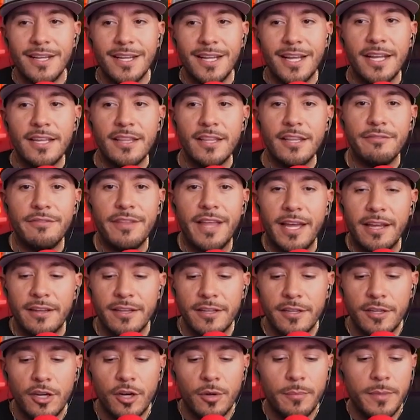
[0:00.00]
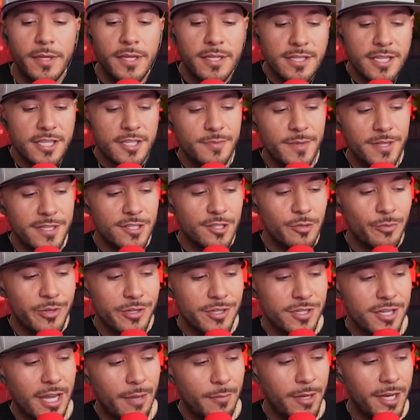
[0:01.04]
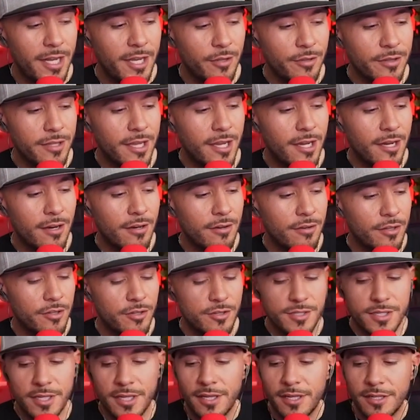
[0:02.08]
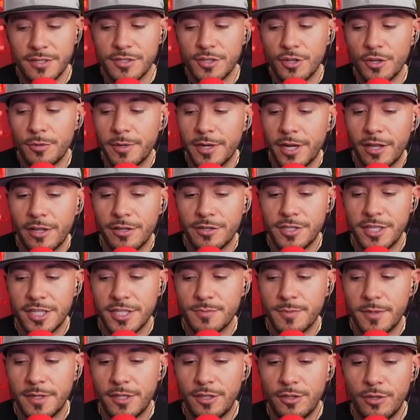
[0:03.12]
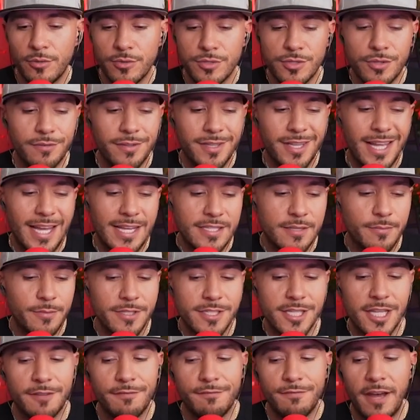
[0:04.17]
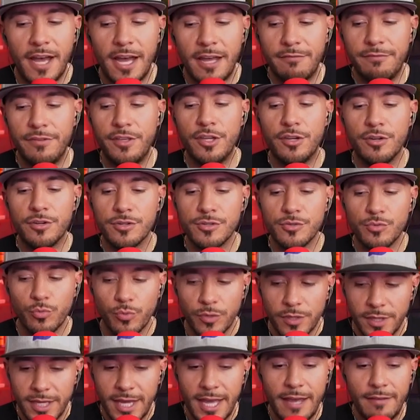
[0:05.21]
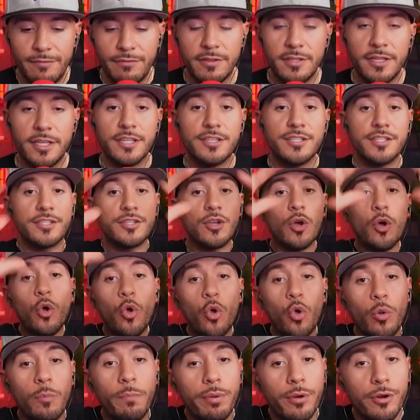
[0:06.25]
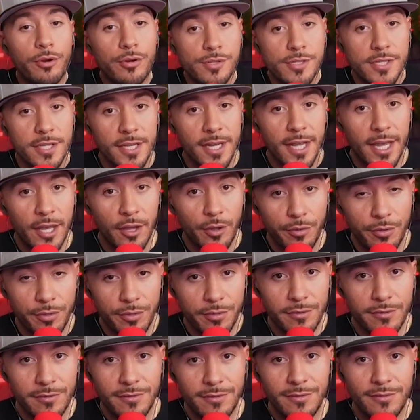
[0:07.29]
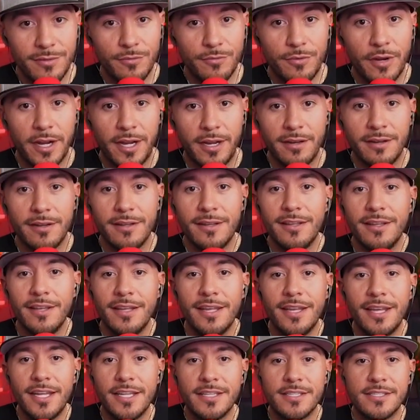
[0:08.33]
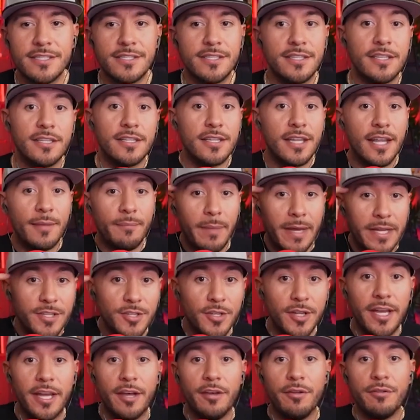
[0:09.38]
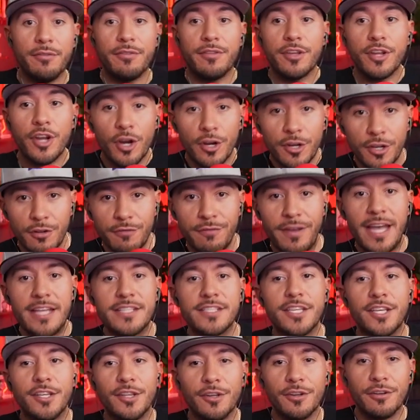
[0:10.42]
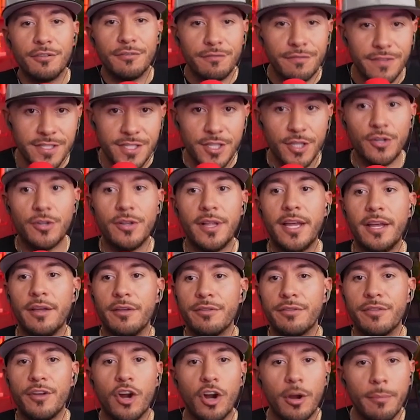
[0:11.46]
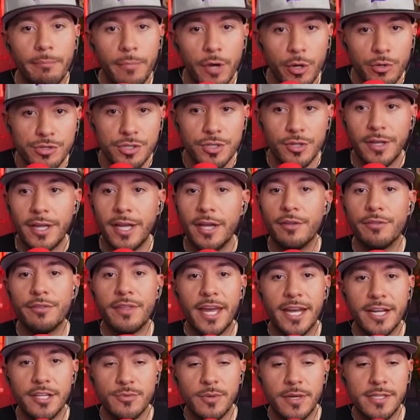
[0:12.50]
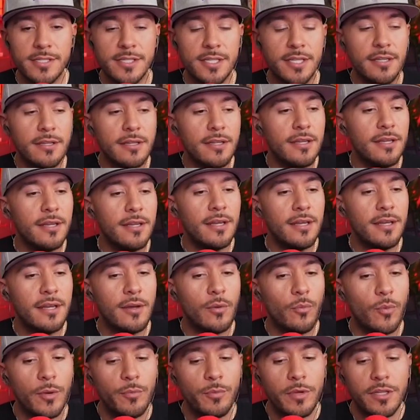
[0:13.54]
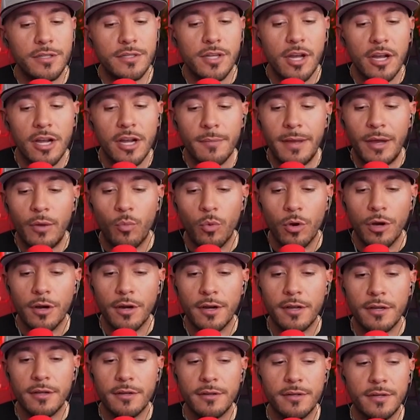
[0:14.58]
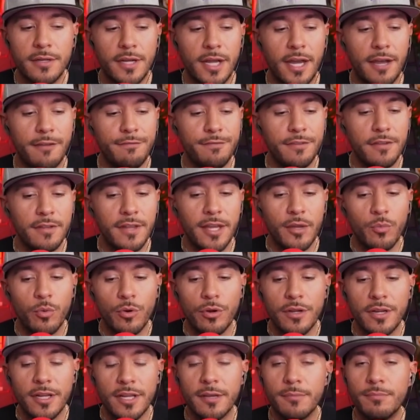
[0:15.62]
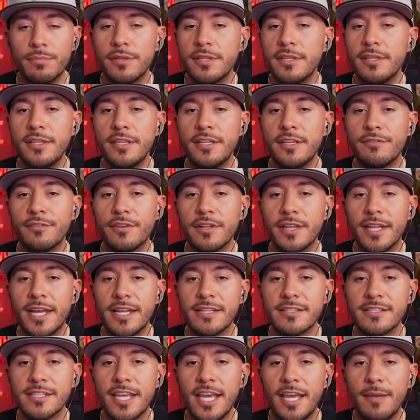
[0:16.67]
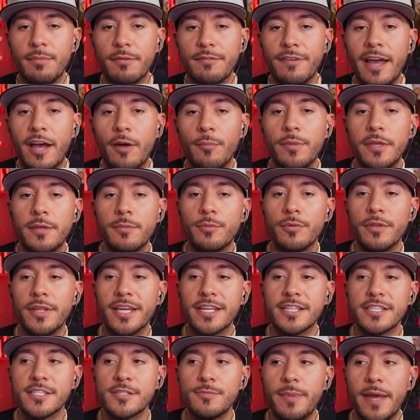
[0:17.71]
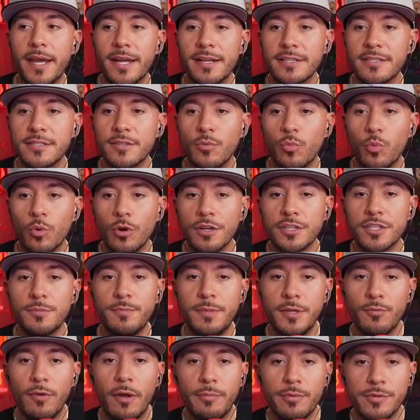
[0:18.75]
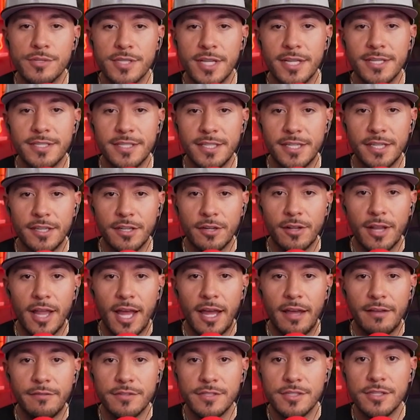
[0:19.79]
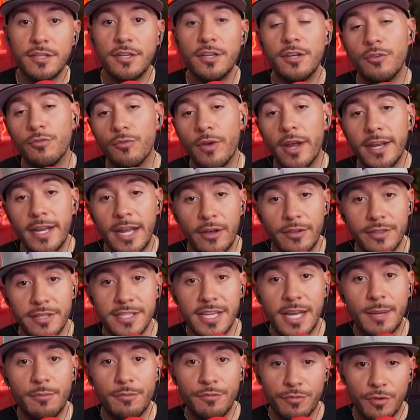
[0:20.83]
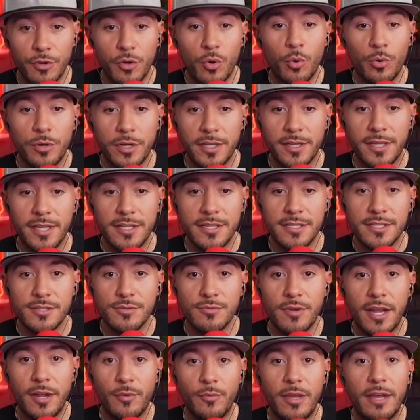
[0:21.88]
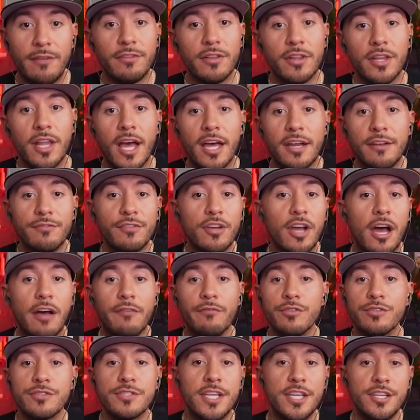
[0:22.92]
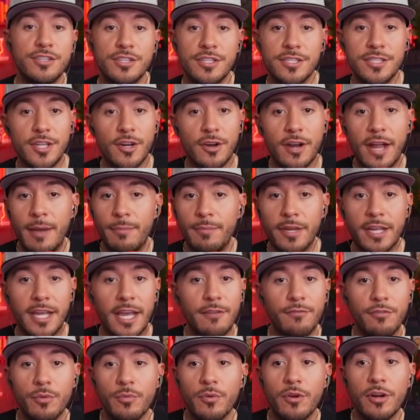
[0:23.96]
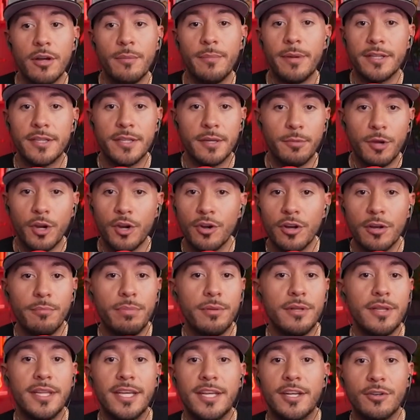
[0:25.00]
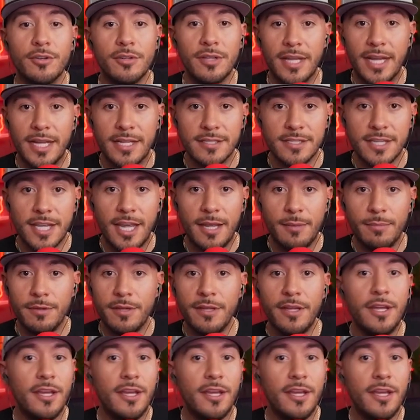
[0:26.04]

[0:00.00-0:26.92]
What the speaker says: I love that. Because I spend so much time in healthcare, there's a terminology that's been used over the last, I'm going to say 5 years really heavily. It's just whole person health, right? It's mental health, cardiovascular, physical health, or emotional health, XYZ. When we talk about work, I feel like we're in a completely different landscape of how people expect work to be represented in their lives. Right now, at the time of recording this, right, we have a lot of conversations that are happening everywhere about the current political landscape.